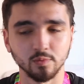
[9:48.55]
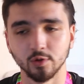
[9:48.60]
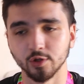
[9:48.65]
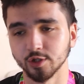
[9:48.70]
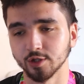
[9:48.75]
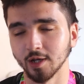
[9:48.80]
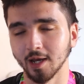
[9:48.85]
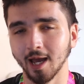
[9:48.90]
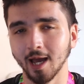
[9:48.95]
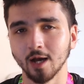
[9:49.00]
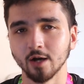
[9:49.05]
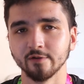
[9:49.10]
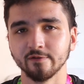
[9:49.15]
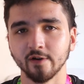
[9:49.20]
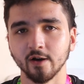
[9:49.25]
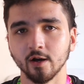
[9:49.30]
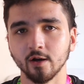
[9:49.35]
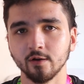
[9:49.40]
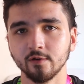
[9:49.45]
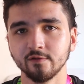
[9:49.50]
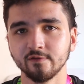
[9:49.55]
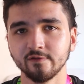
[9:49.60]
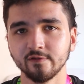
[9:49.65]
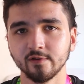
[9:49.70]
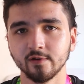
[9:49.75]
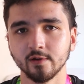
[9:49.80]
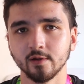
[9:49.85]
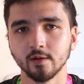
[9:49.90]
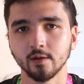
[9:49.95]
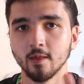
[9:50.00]
Once you're out of Hove,
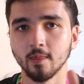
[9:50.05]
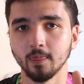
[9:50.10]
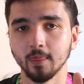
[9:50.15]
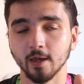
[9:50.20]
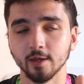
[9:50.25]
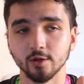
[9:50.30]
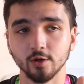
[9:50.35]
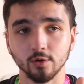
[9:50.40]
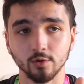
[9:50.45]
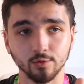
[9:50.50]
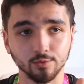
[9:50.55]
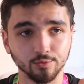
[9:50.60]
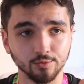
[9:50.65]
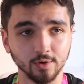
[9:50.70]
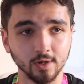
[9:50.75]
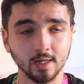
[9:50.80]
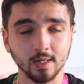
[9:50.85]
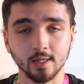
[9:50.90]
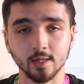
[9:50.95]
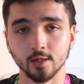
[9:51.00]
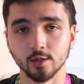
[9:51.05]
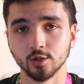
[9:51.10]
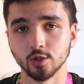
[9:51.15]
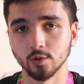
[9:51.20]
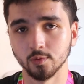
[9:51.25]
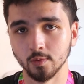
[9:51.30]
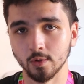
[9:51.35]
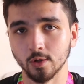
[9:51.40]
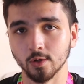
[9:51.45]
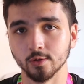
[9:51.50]
then you're really
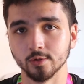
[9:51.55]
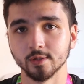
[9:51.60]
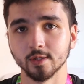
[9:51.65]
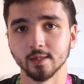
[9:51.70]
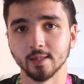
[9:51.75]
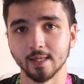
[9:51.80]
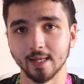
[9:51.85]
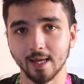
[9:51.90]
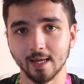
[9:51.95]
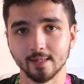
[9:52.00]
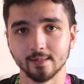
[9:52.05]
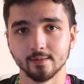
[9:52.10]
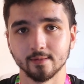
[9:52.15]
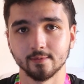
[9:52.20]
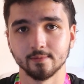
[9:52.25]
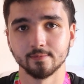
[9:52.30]
towards the end.